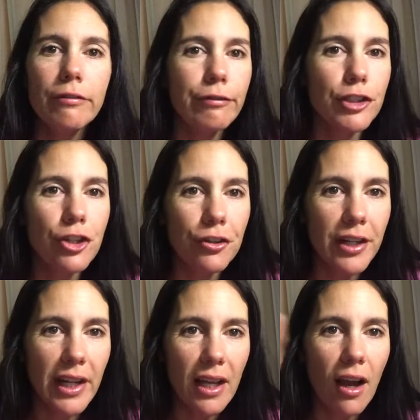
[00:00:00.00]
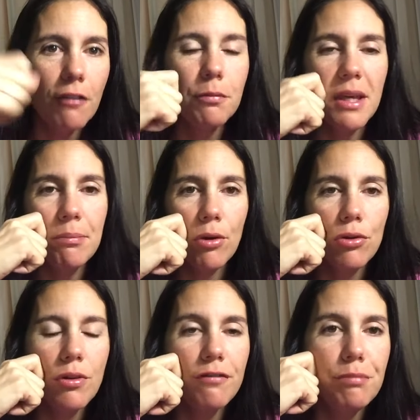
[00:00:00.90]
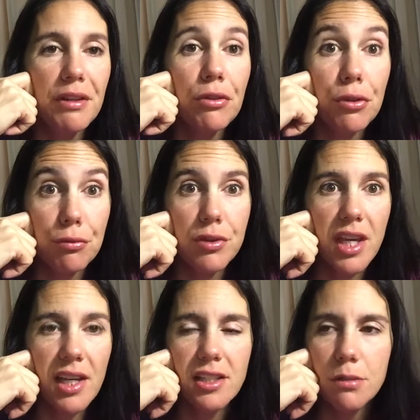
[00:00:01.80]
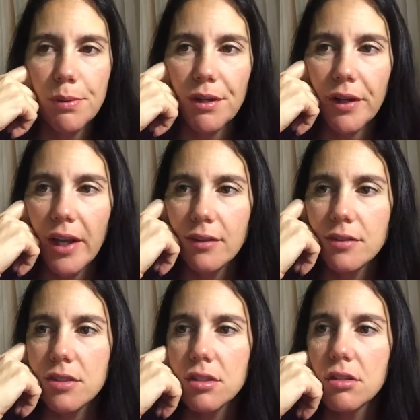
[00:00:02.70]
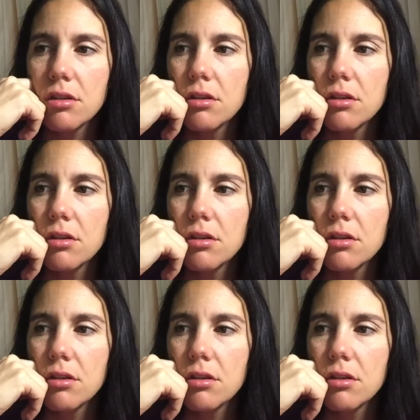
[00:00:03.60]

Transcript: fraternity of people who have been through the experience